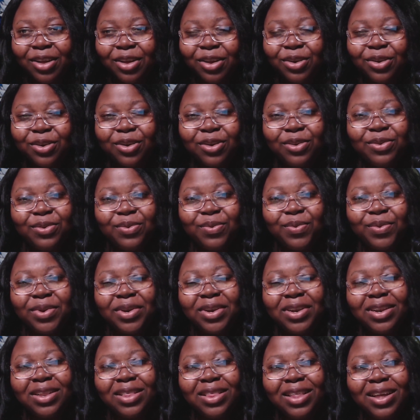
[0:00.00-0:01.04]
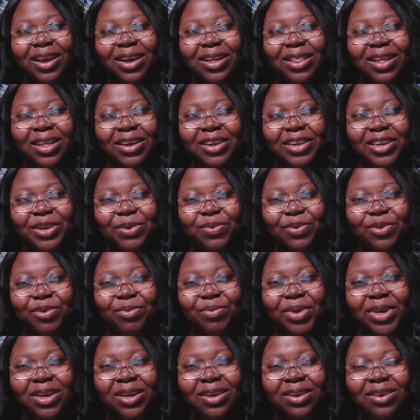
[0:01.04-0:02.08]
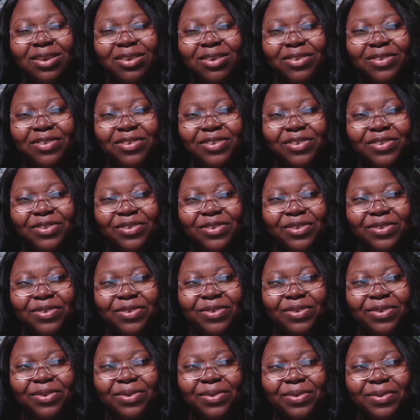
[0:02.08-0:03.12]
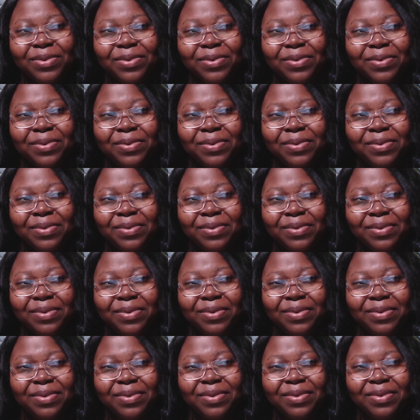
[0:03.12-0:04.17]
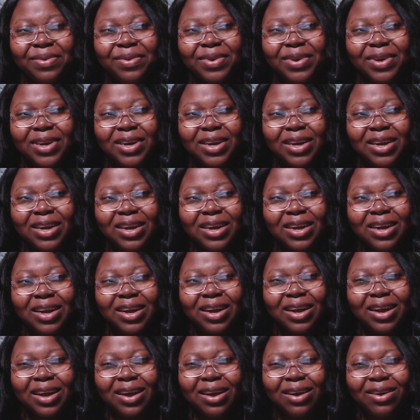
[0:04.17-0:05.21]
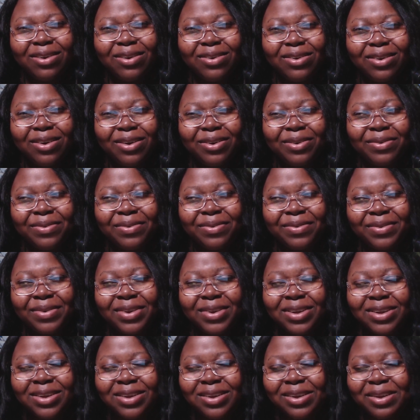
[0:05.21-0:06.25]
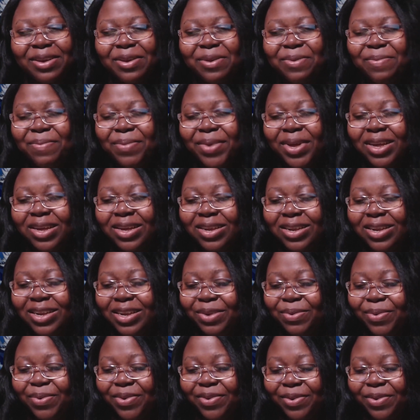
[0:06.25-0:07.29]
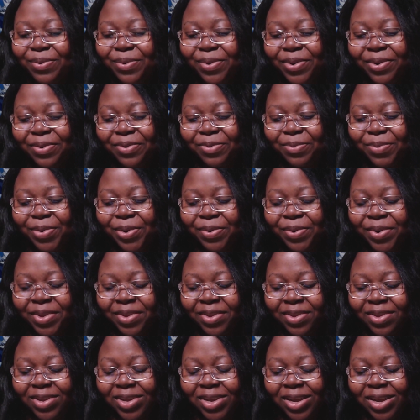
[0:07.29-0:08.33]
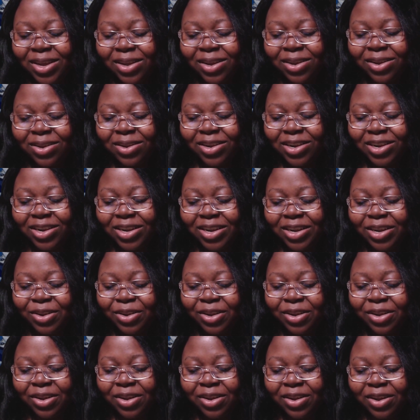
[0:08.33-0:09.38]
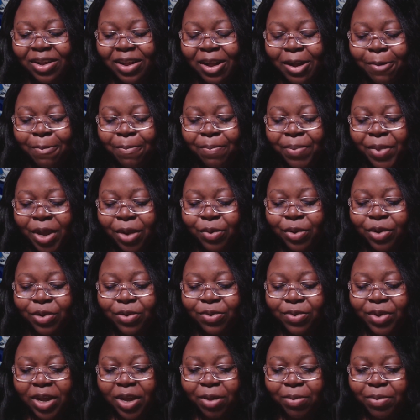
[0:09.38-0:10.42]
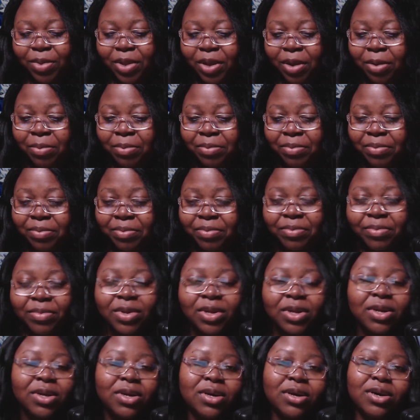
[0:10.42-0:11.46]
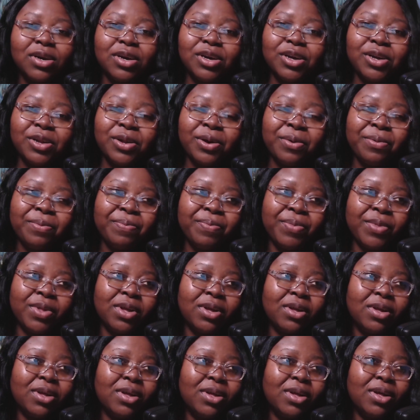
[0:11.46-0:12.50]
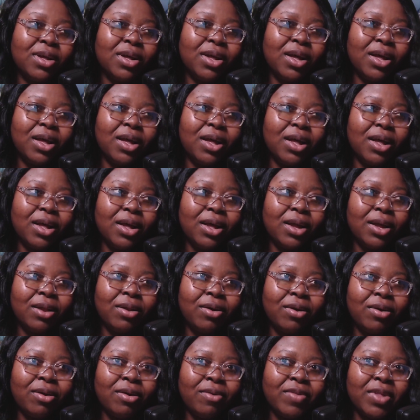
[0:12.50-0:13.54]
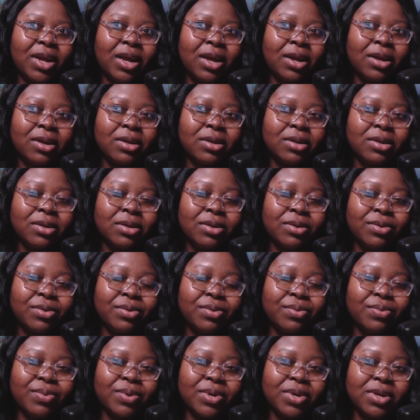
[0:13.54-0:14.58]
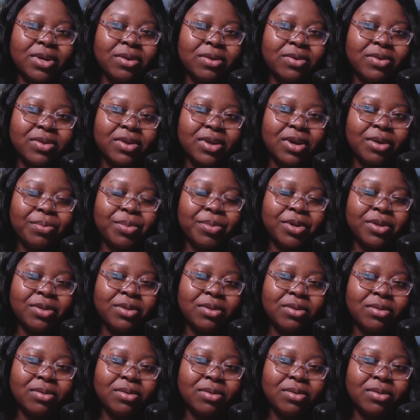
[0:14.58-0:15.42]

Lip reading: Because you wouldn't think that she would be, because she's just so, I don't know. But she was the queen of spirits, and she agreed to help them, you know, and all of that. What else happened?